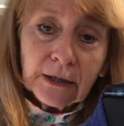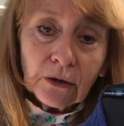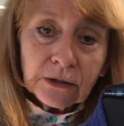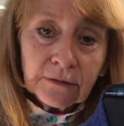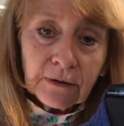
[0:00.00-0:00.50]

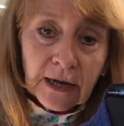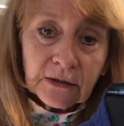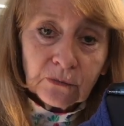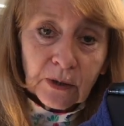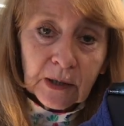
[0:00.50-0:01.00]
notified
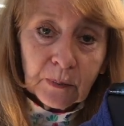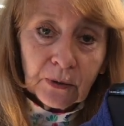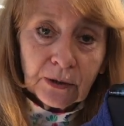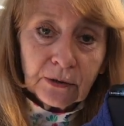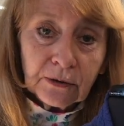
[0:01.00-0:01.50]
of when I
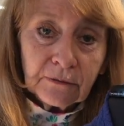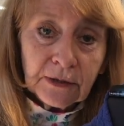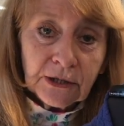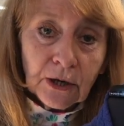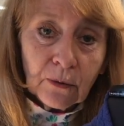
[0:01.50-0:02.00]
put another
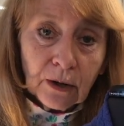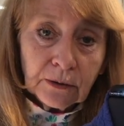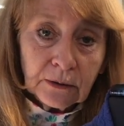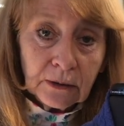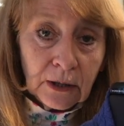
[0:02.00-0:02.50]
video on,